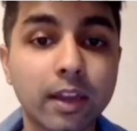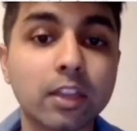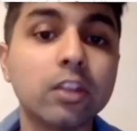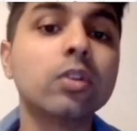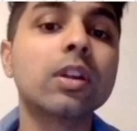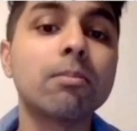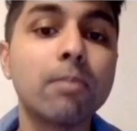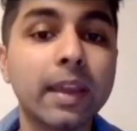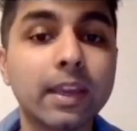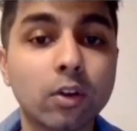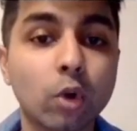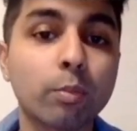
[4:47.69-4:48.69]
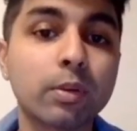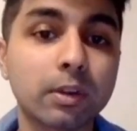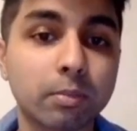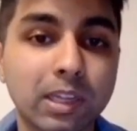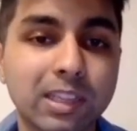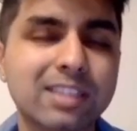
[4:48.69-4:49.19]
You can make an opening
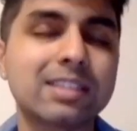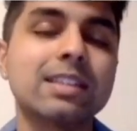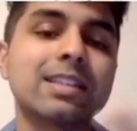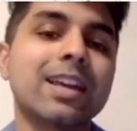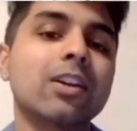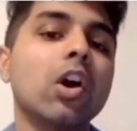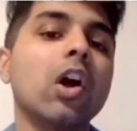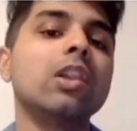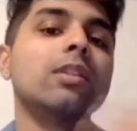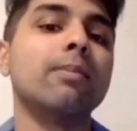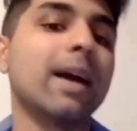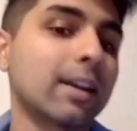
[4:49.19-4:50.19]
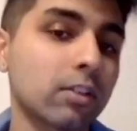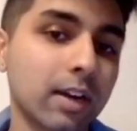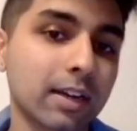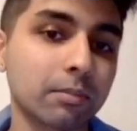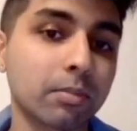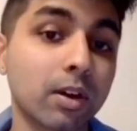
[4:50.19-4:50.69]
parentheses and call the
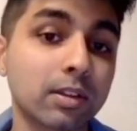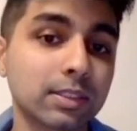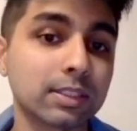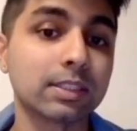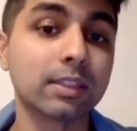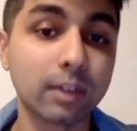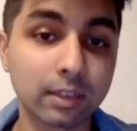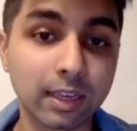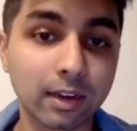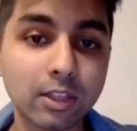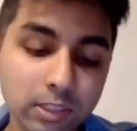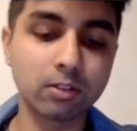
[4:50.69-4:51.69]
backtracking process again.